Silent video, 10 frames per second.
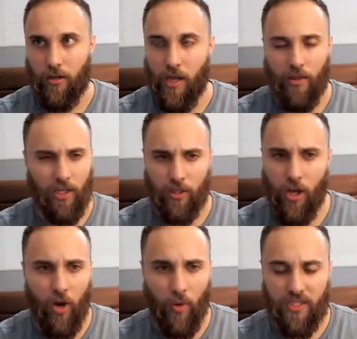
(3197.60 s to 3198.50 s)
And like,
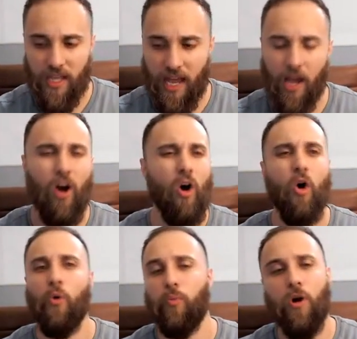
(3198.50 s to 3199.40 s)
no, what's that?
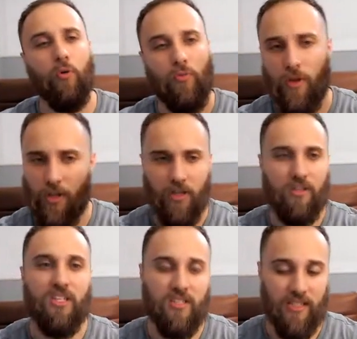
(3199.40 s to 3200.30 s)
Oh, bro,
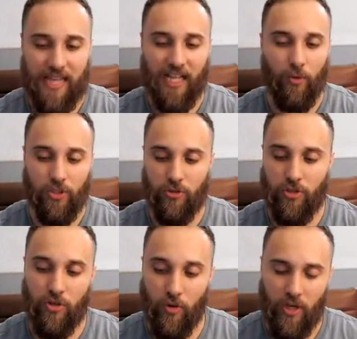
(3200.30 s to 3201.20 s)
this is exactly what you
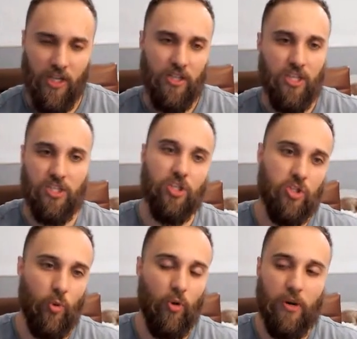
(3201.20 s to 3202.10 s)
do. This is a
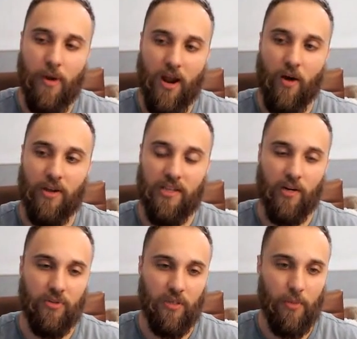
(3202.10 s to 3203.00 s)
story about how I did it
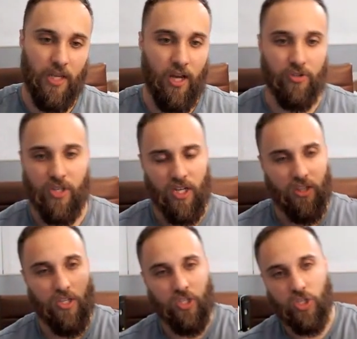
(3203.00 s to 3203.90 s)
with somebody else.
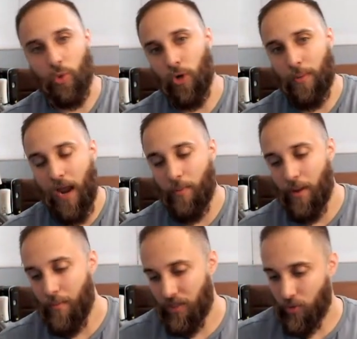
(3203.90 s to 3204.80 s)
This is a story about how my
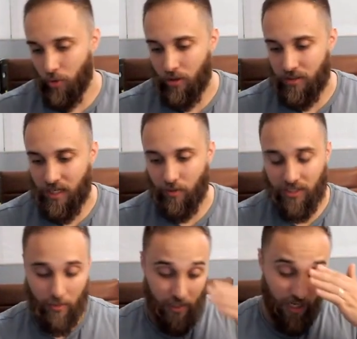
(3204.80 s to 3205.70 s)
mentor did it with
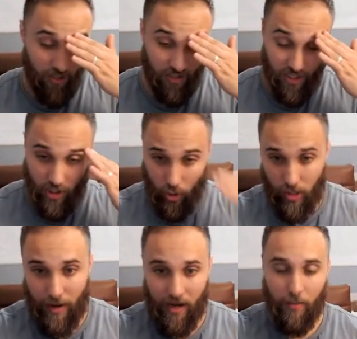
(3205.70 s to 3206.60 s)
somebody else. This is a story
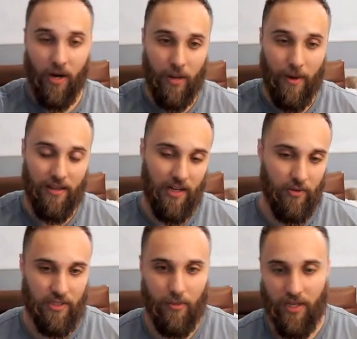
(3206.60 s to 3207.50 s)
about how a buddy of mine did it
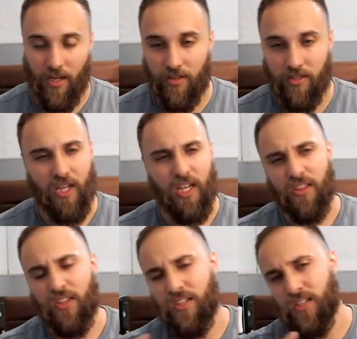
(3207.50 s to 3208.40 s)
with somebody else.
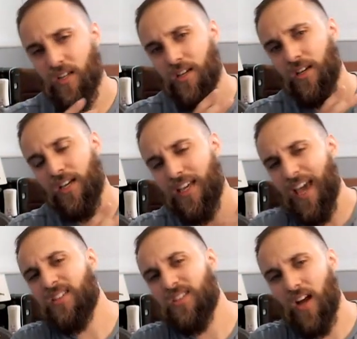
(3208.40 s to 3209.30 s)
This is a
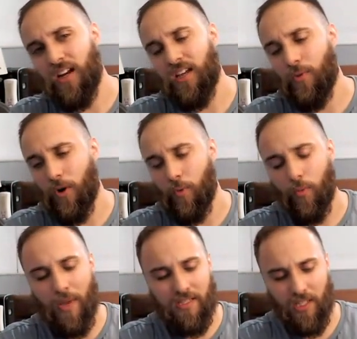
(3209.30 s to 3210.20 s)
case study where
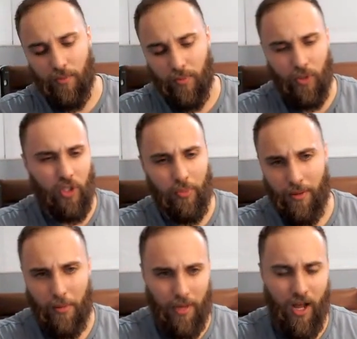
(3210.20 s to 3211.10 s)
basically we do blah,
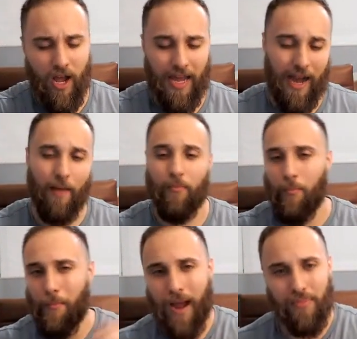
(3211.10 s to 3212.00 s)
blah, blah. And
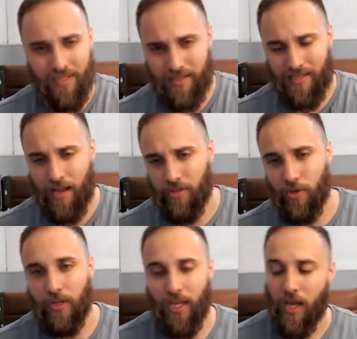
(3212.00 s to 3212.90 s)
my business is now
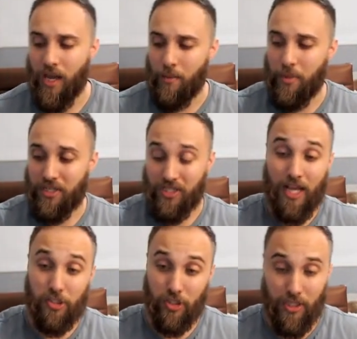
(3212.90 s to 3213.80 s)
doing it. But
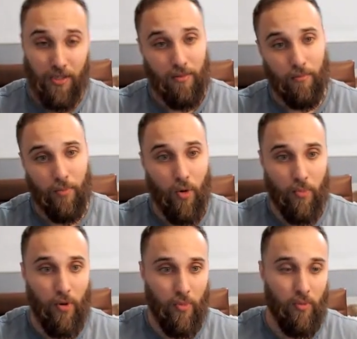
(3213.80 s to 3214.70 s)
essentially, boom,
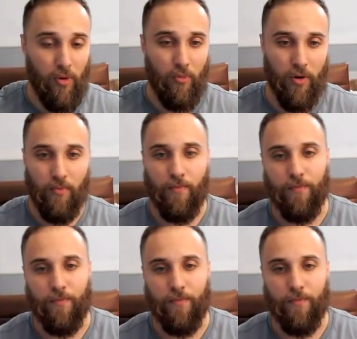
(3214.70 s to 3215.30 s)
boom, boom, boom, boom.